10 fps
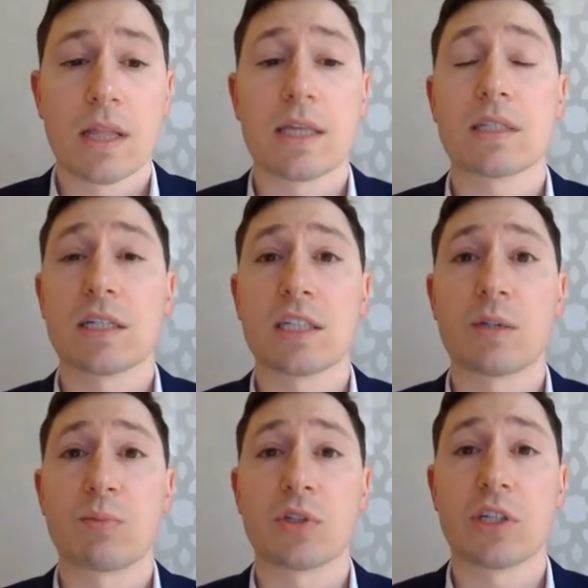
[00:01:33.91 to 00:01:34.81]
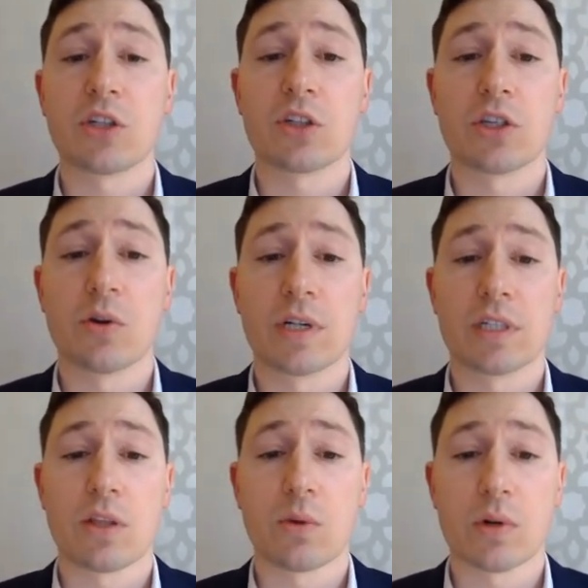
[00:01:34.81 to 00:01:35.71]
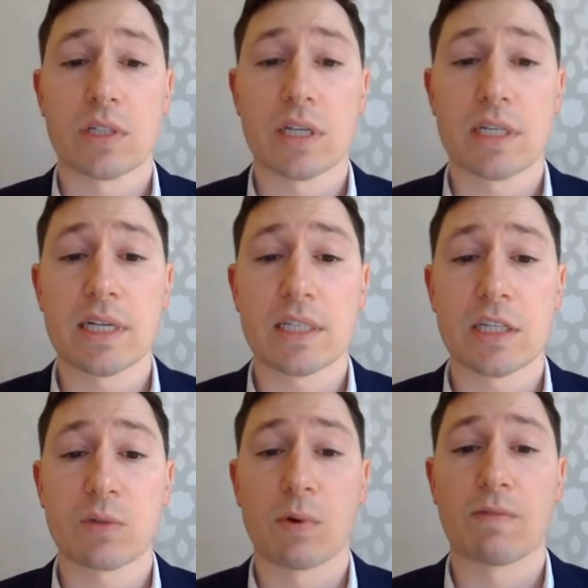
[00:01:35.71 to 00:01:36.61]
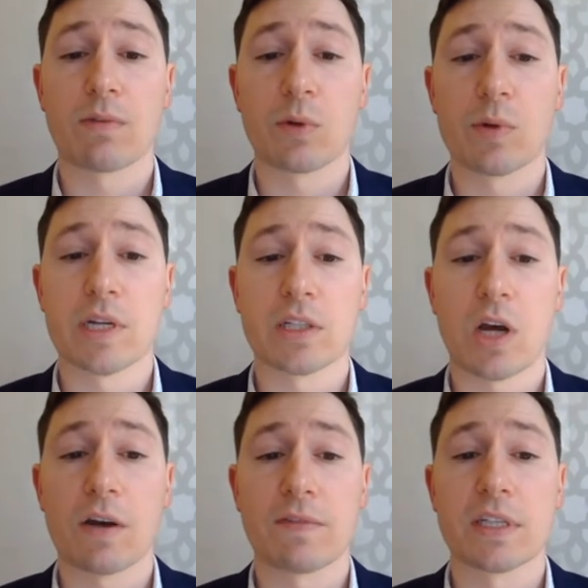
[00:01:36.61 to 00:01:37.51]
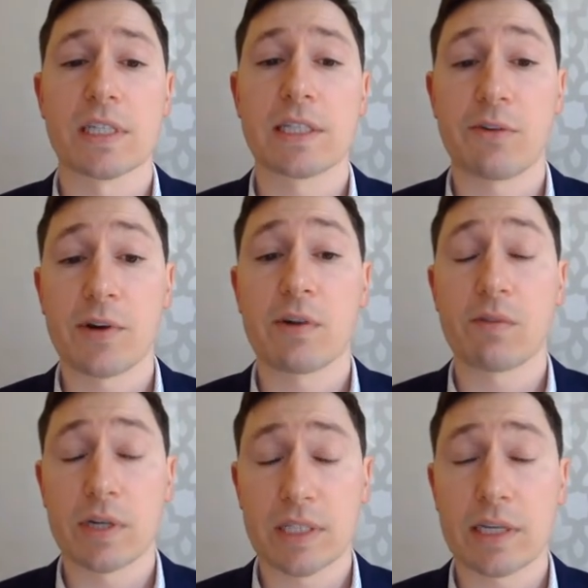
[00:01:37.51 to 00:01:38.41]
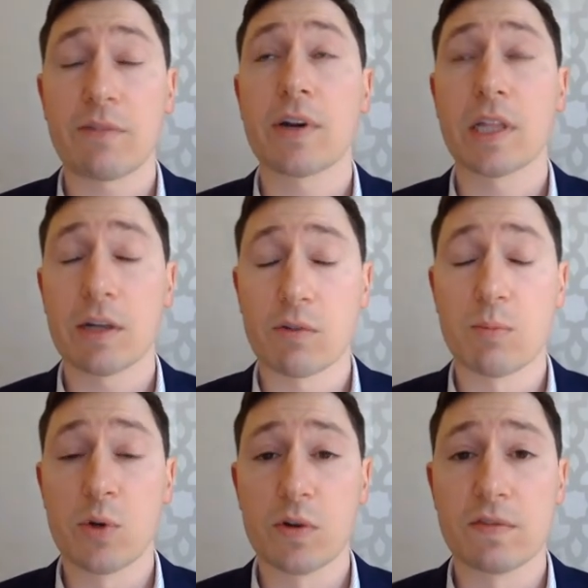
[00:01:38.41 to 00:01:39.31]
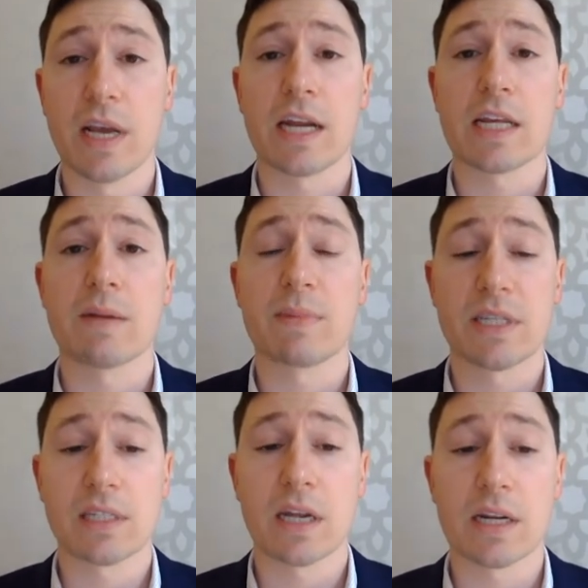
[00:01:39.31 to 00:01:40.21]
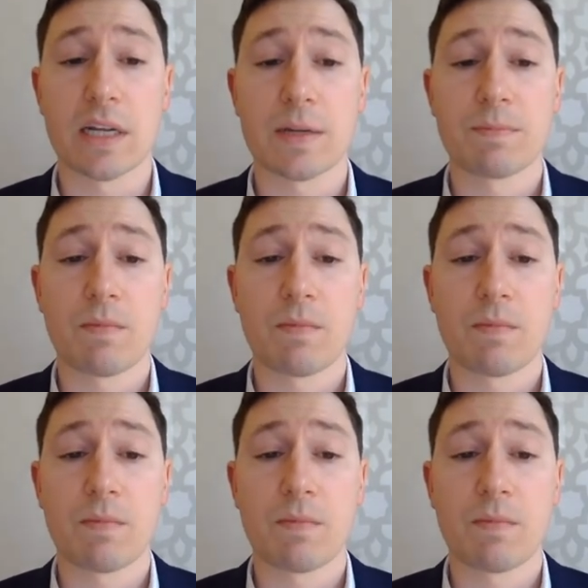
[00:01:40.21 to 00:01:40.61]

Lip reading: This leads to procedures known as a thoracentesis, where fluid is often serially removed and can be studied.